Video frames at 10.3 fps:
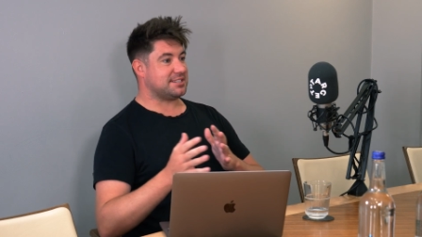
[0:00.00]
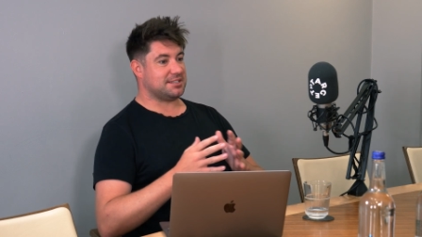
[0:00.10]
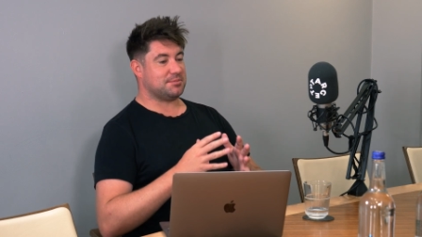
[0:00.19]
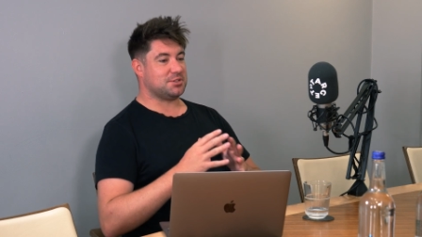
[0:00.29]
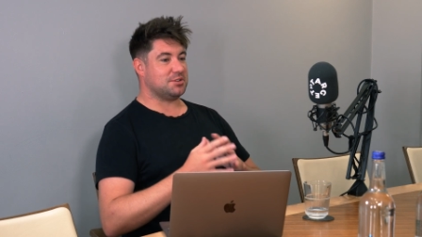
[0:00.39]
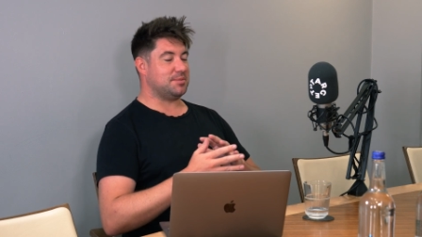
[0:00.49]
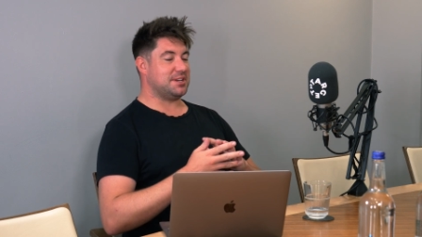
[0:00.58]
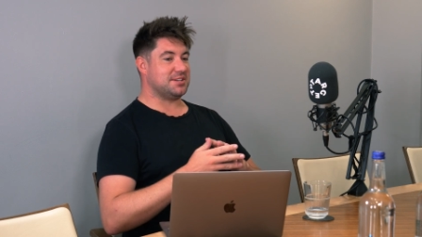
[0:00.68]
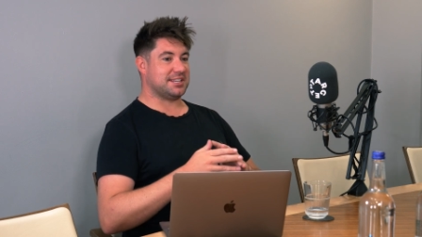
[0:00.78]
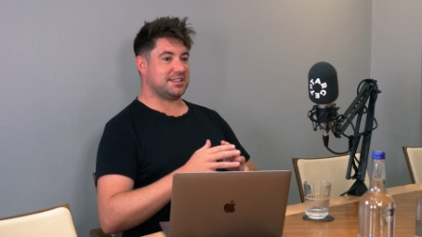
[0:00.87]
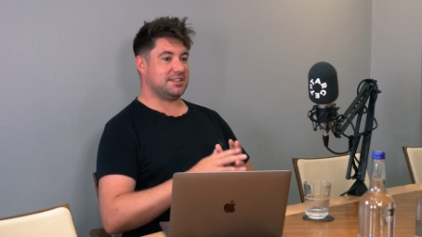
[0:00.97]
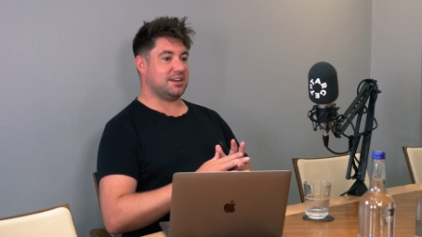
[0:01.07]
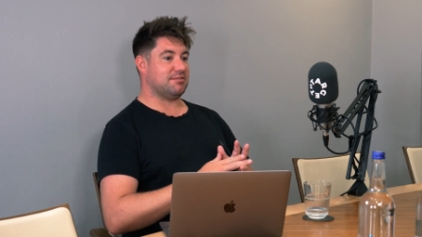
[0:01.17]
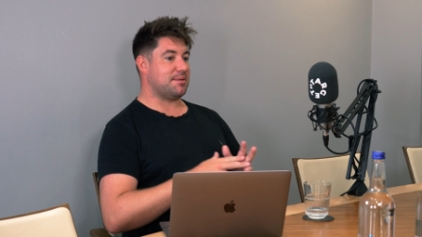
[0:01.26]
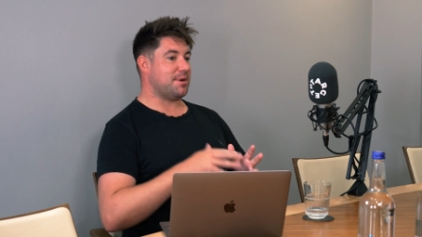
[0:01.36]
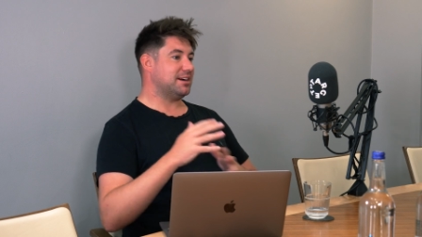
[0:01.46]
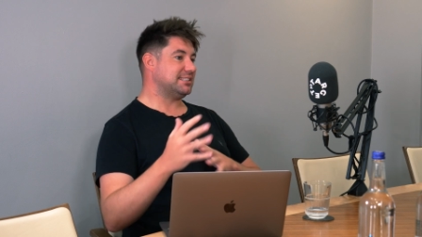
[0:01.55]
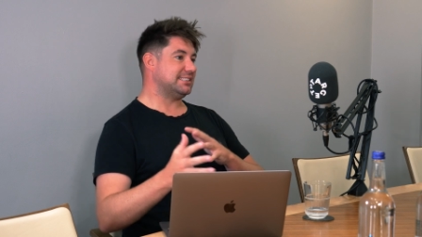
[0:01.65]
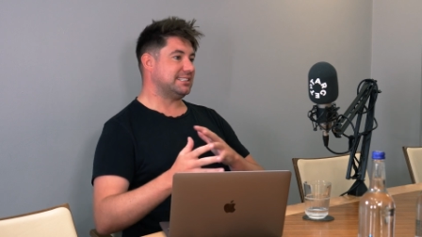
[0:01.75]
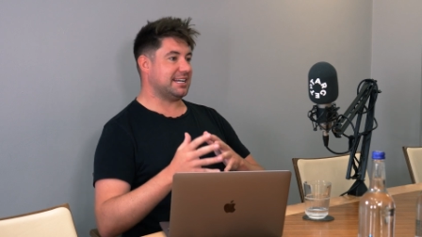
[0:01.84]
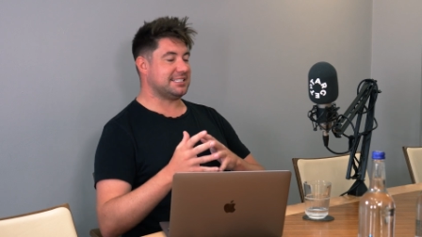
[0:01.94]
because I'm sure you'll be using
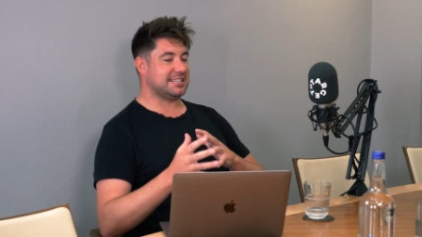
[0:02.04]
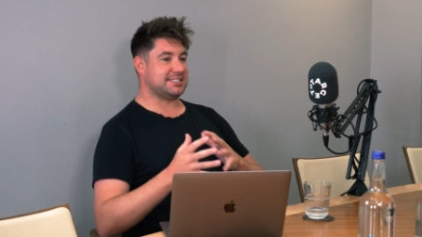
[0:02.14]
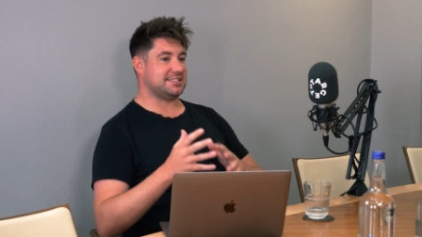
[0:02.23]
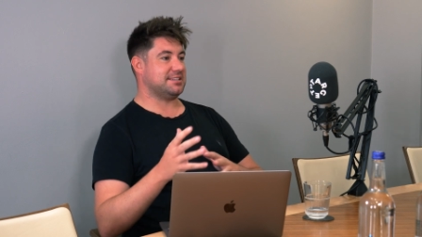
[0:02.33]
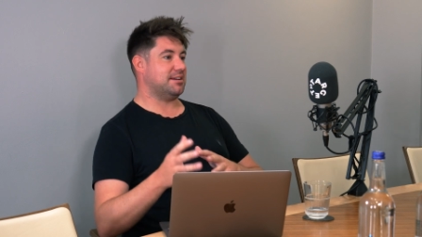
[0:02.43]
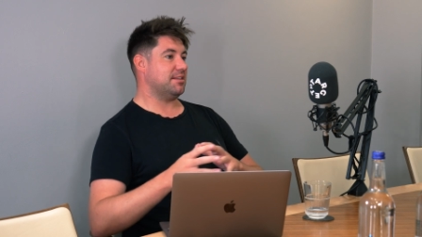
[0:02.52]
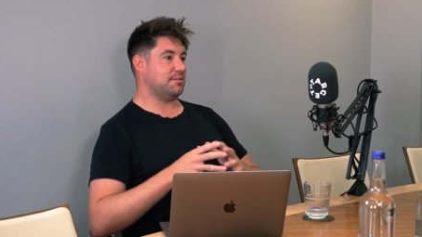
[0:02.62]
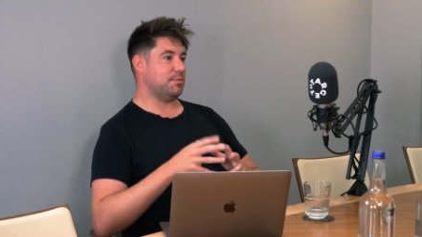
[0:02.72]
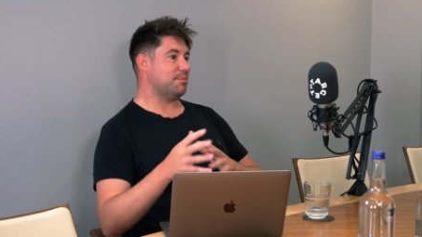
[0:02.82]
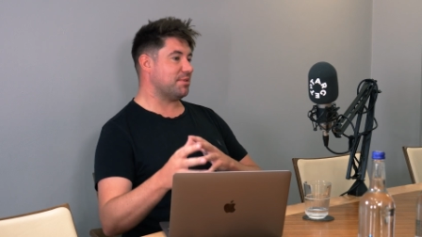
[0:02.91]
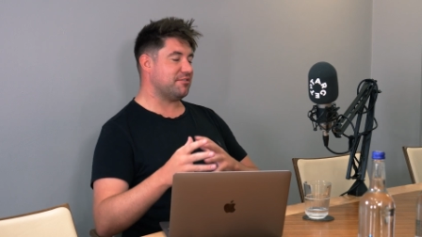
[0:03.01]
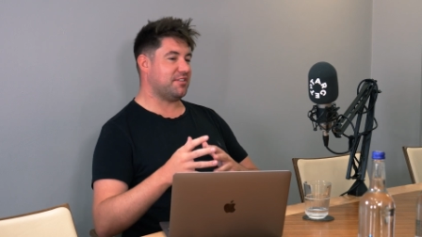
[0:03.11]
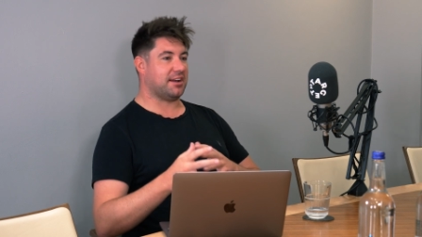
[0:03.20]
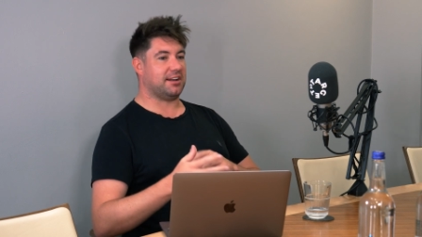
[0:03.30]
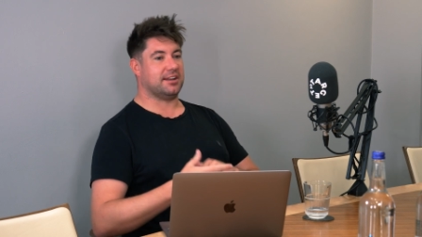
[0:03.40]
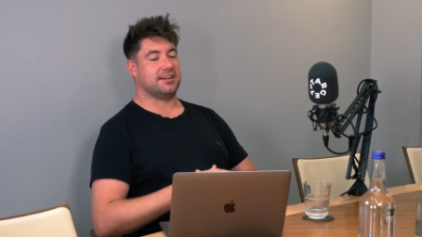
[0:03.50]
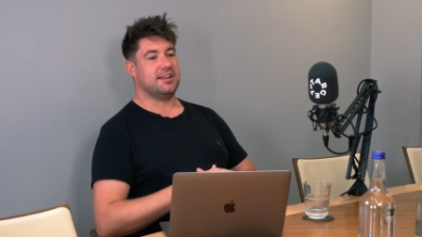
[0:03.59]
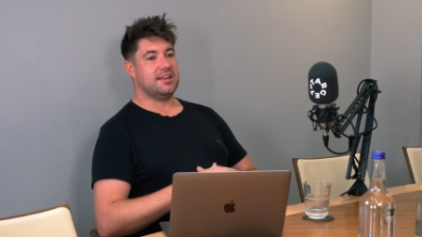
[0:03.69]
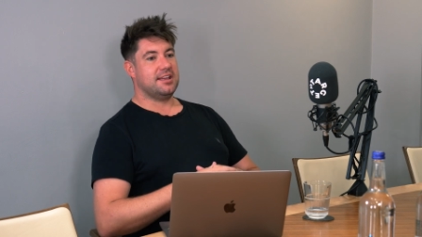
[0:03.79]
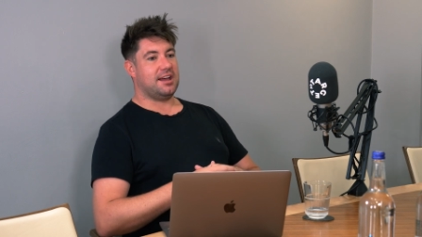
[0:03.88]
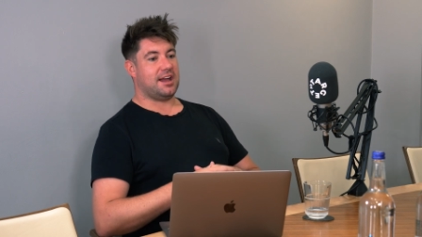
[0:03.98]
remarketing tactics and at the bottom of the funnel, and
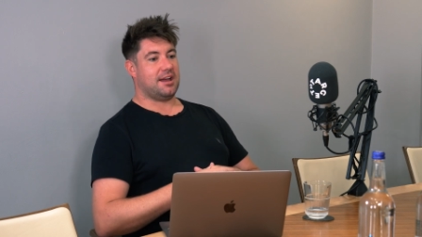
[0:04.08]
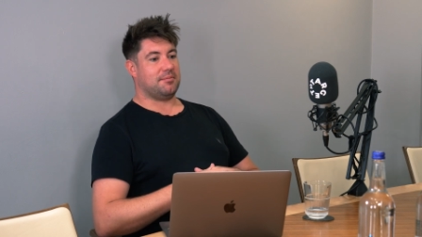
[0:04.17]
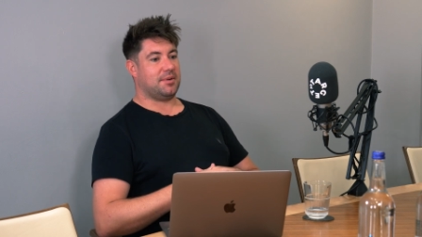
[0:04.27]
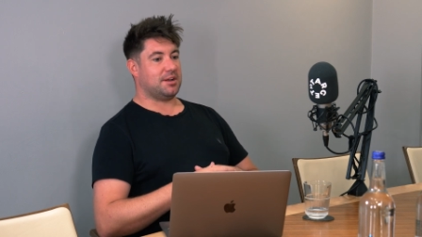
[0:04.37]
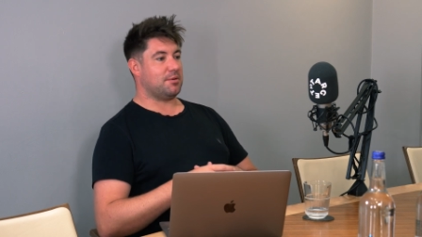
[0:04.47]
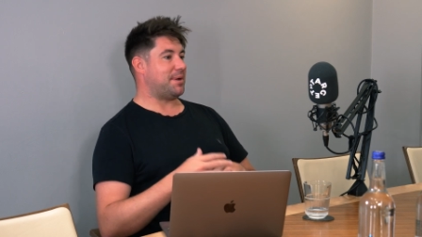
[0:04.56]
I know we